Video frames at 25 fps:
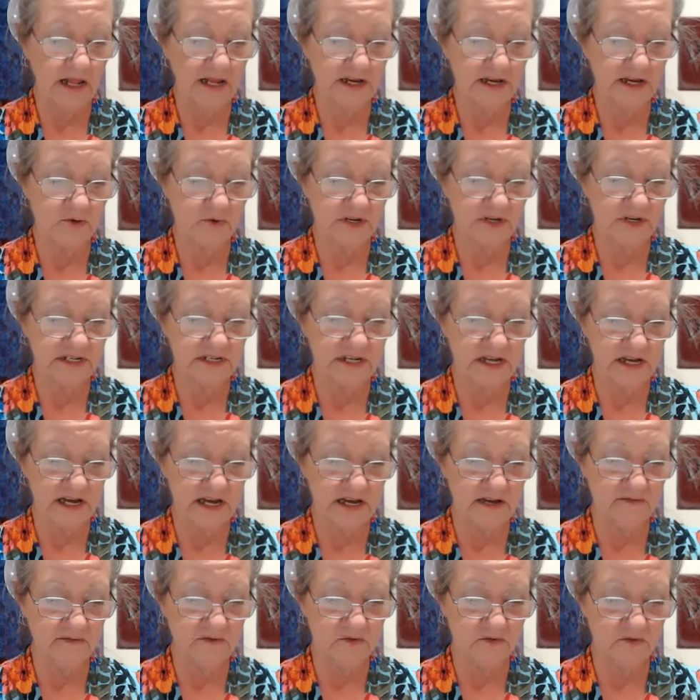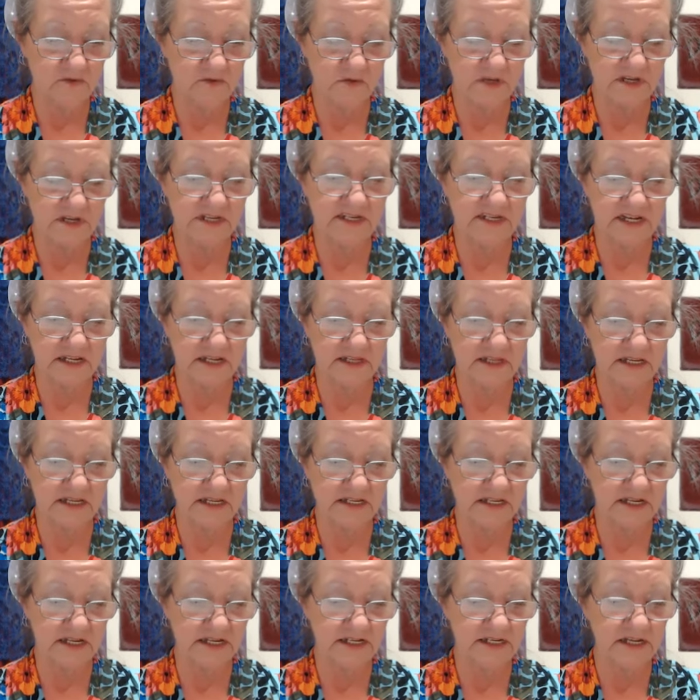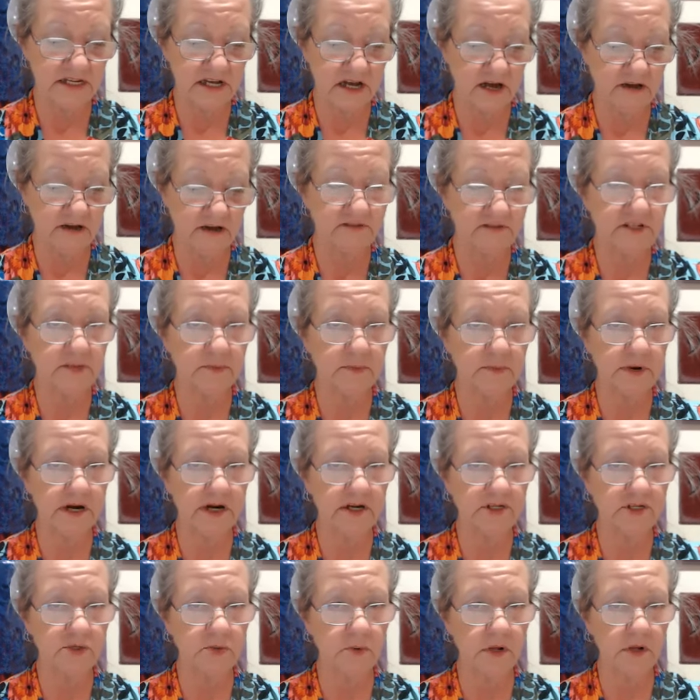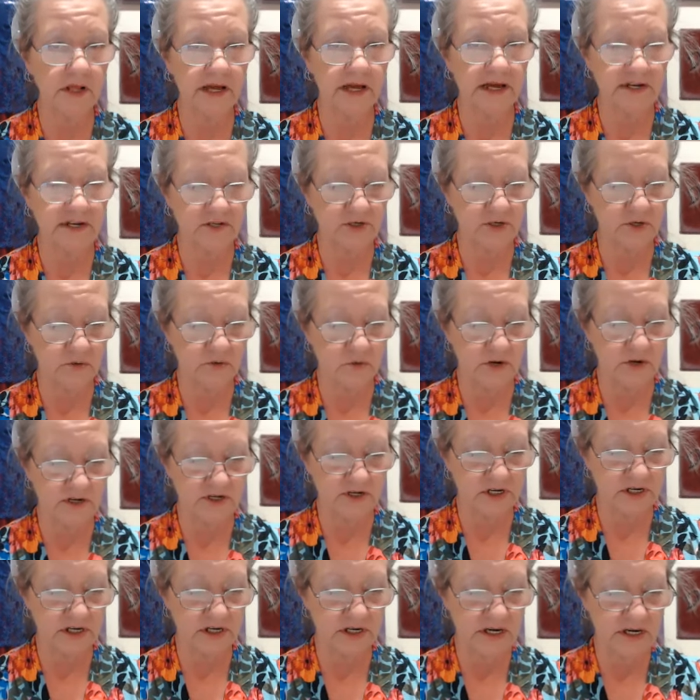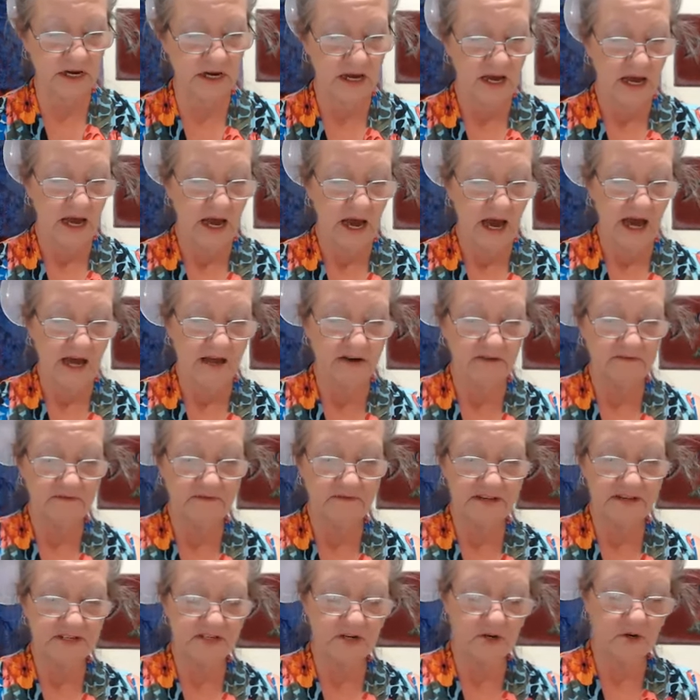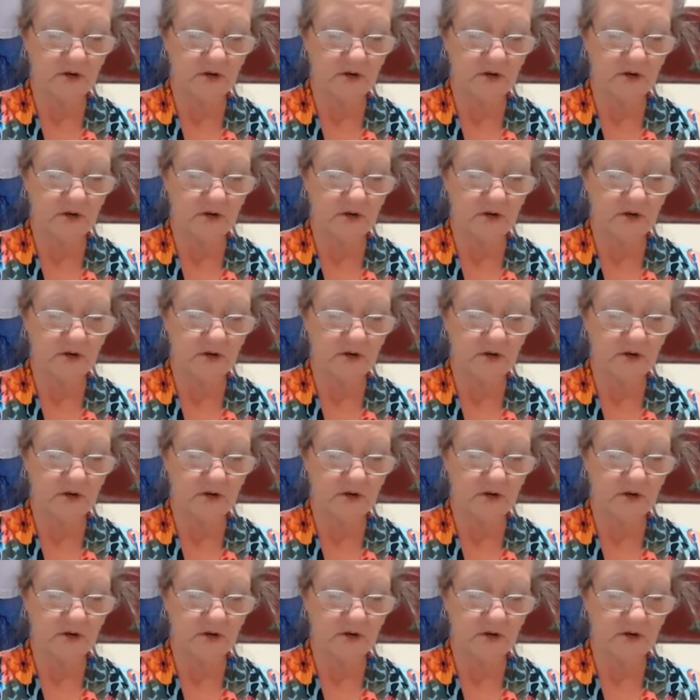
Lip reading: received through the synthesis of spiritual intuition and physical